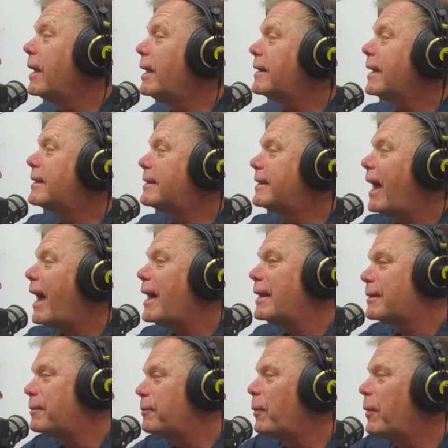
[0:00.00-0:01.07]
it's
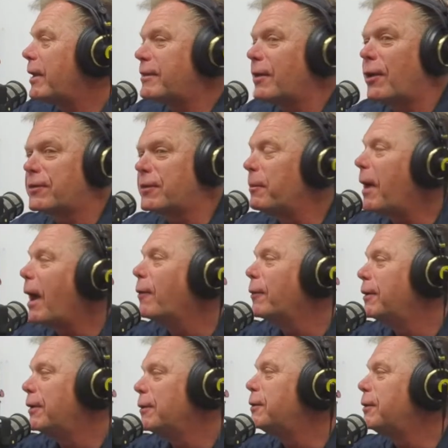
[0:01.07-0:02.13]
that. But it's also
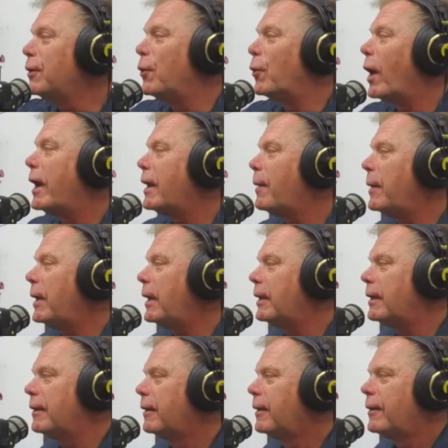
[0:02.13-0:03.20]
Mountain Dew too, right? I
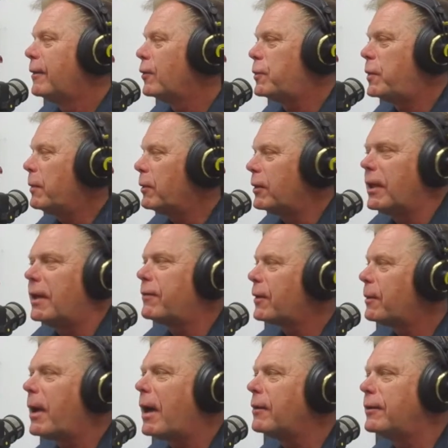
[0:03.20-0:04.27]
mean, those people love
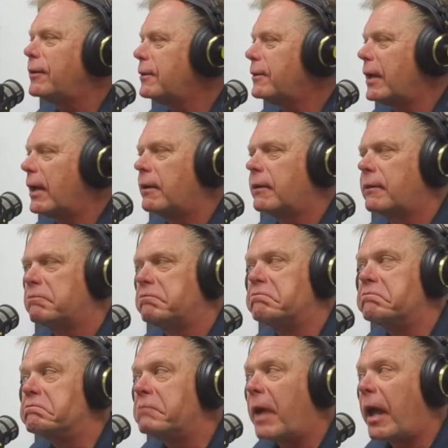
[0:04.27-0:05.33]
their Mountain Dew there,
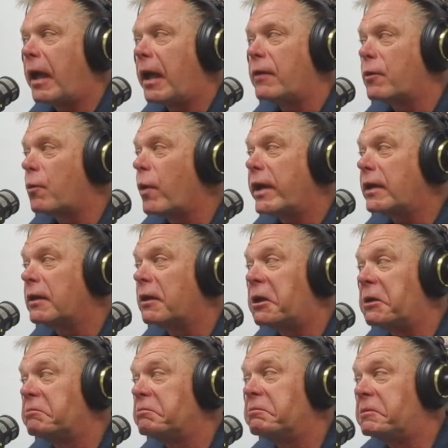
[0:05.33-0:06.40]
and the White
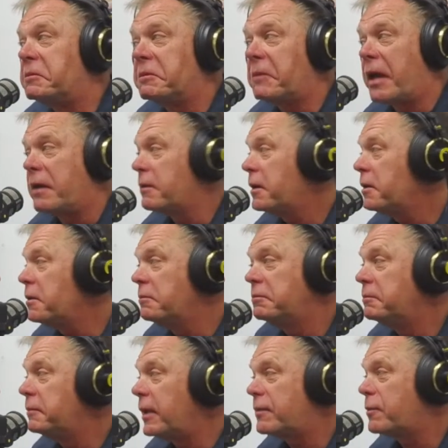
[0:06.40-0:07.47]
Claw. I don't know.
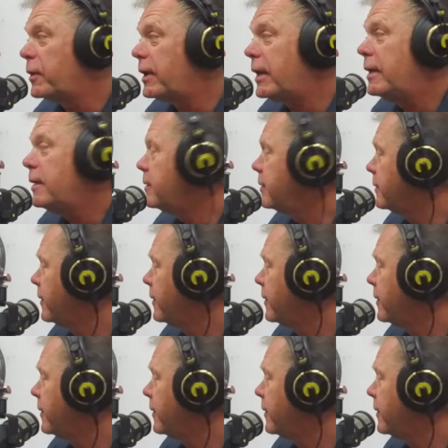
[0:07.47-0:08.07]
It's what it is.